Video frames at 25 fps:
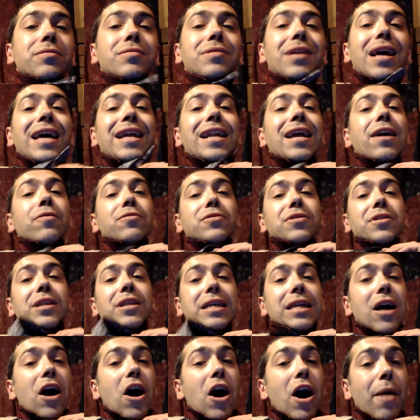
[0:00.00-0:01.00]
and out to
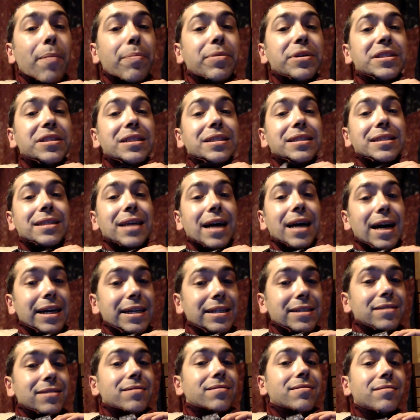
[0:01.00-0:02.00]
the opposite side.
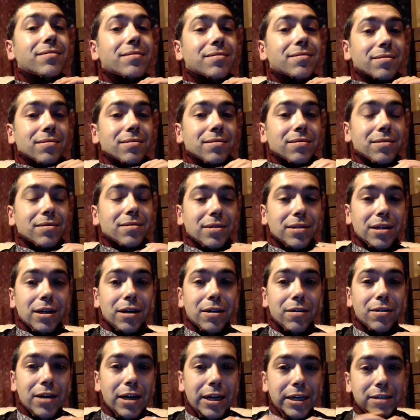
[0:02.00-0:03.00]
All
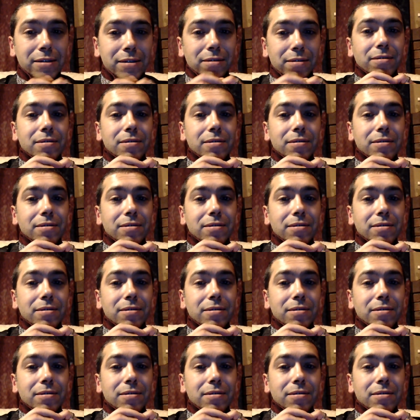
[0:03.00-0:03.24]
right.